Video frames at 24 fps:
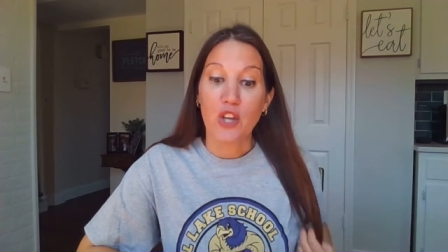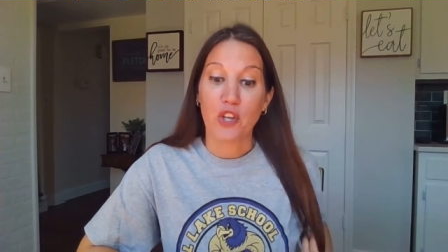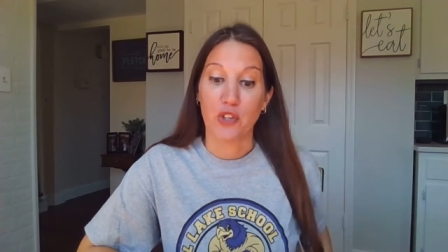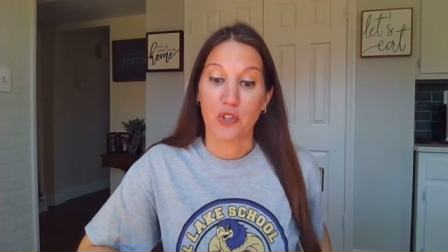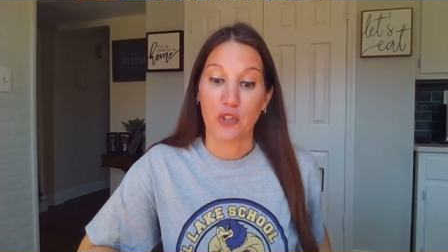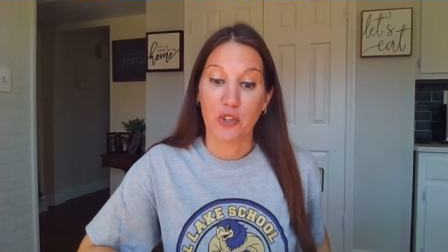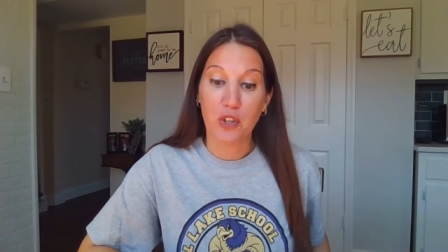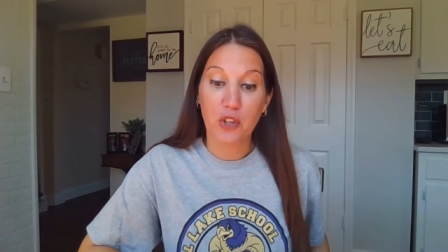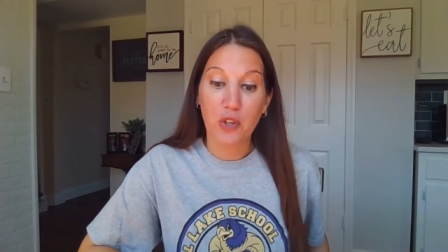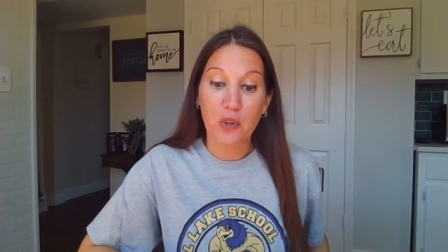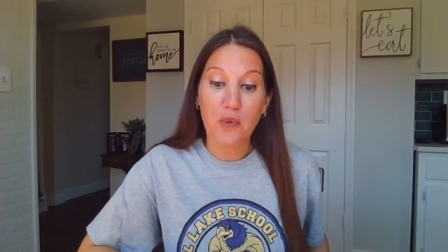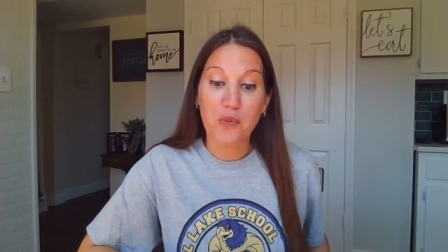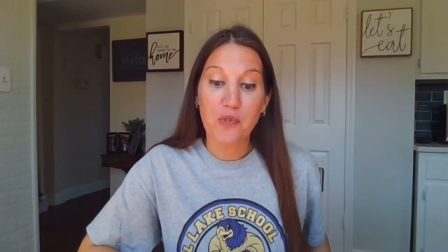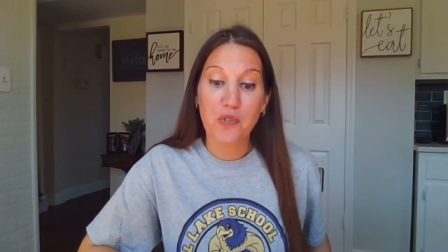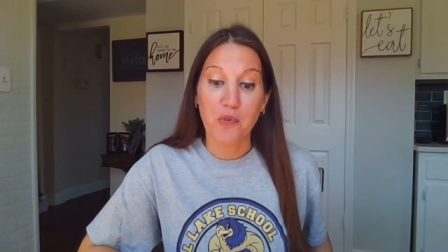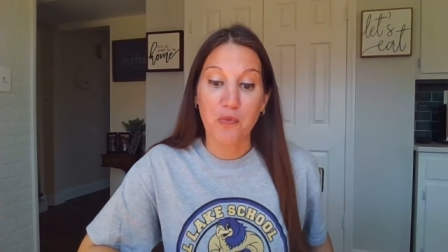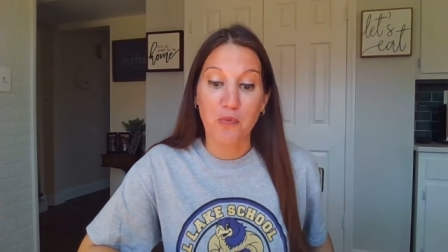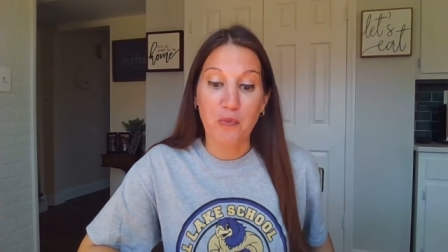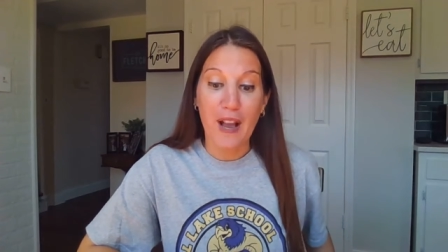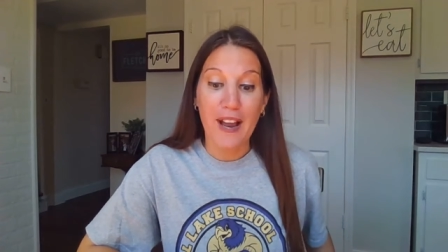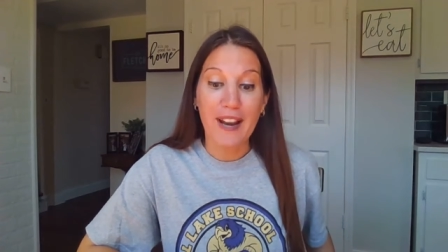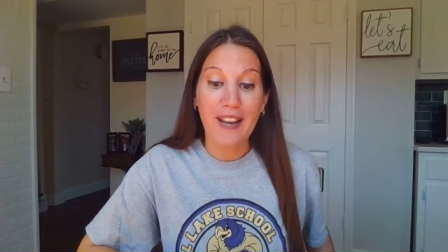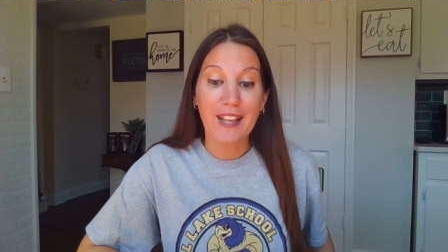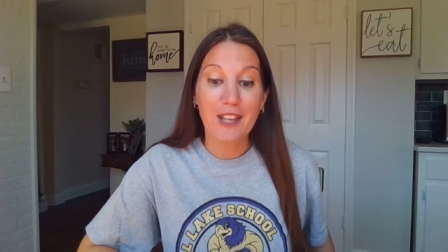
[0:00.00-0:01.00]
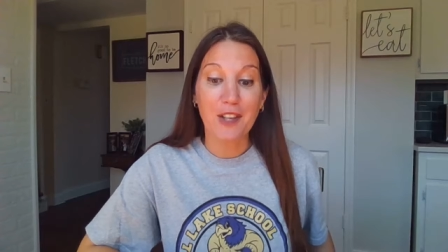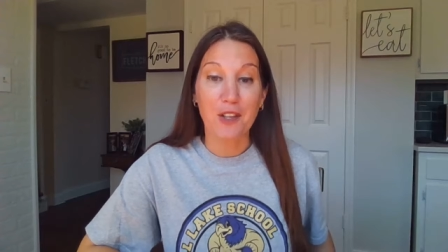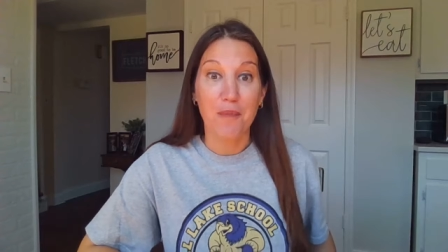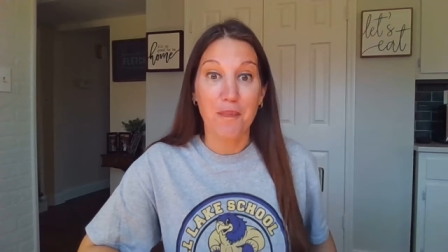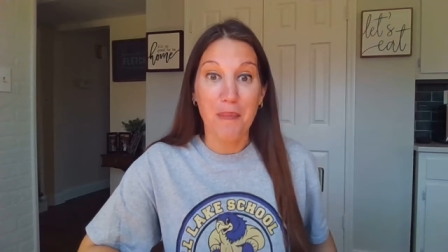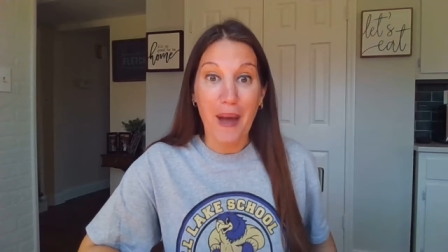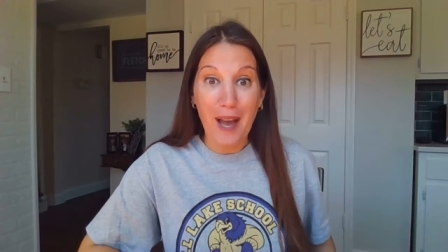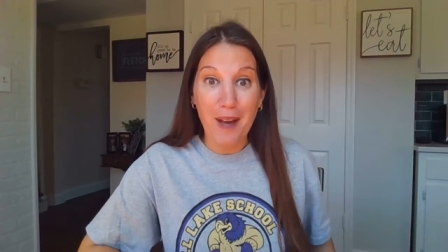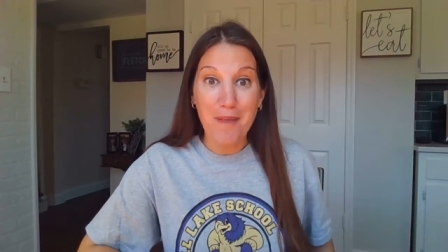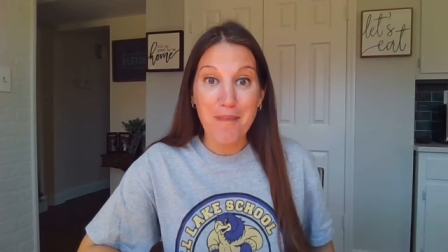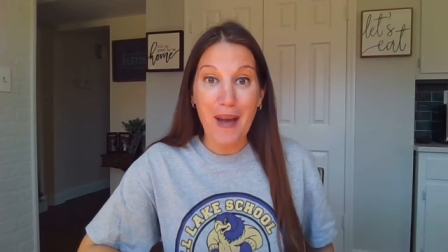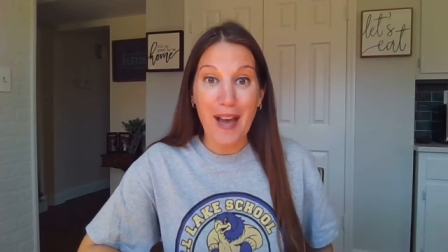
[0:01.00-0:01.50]
Your clothes are ready, your
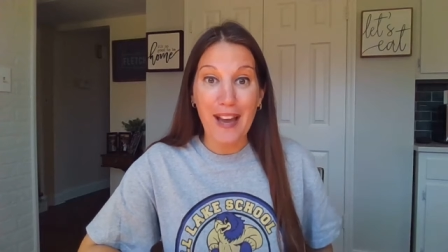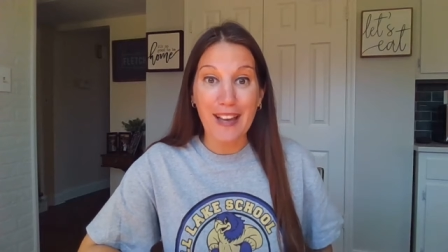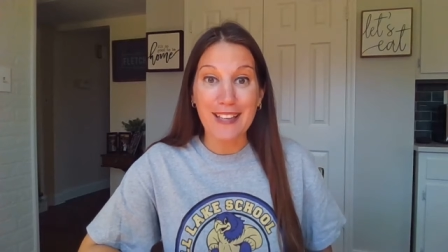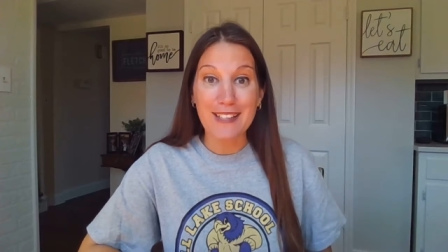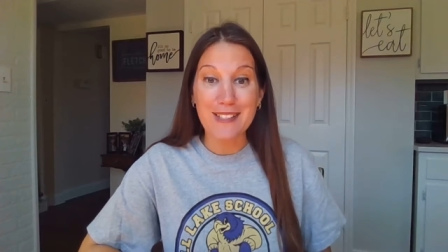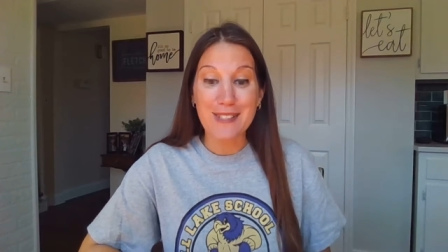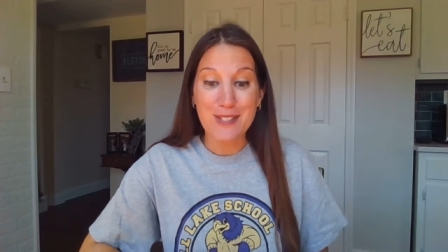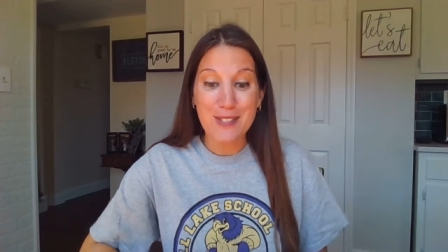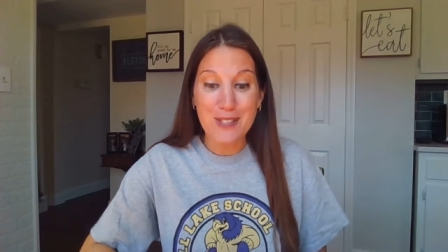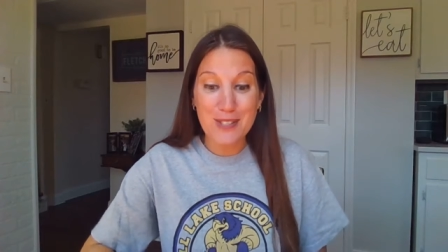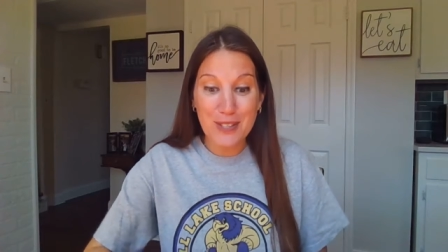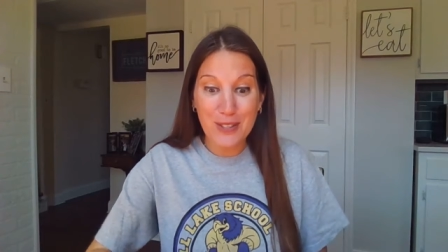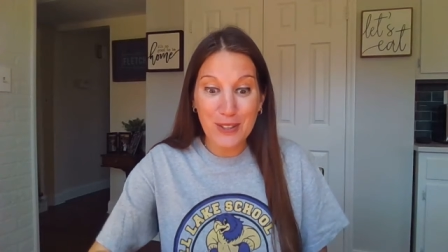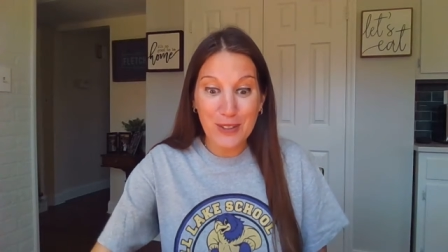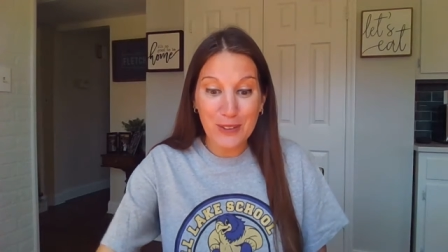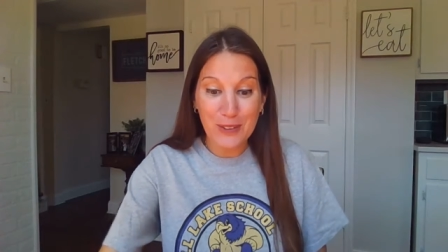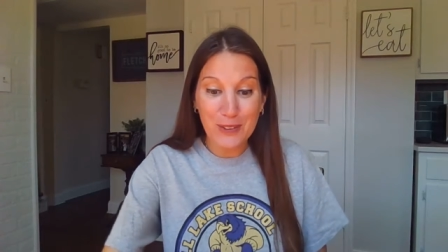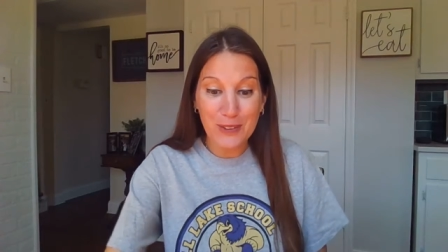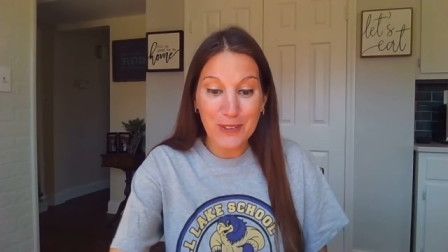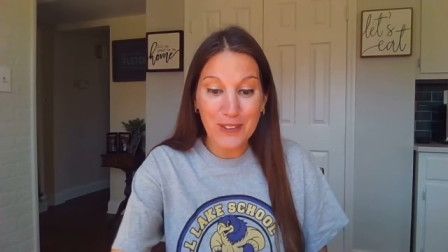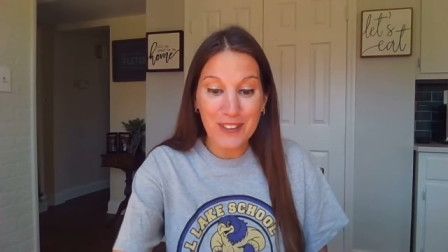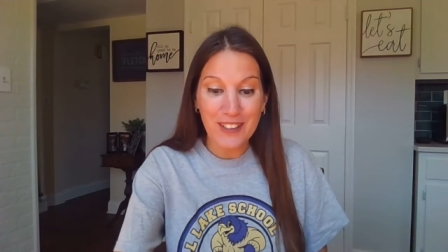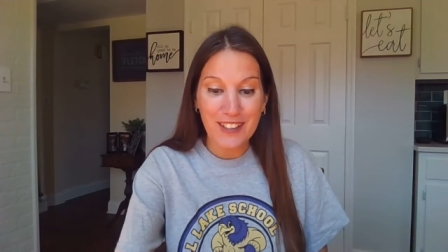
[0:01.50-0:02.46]
backpack is too.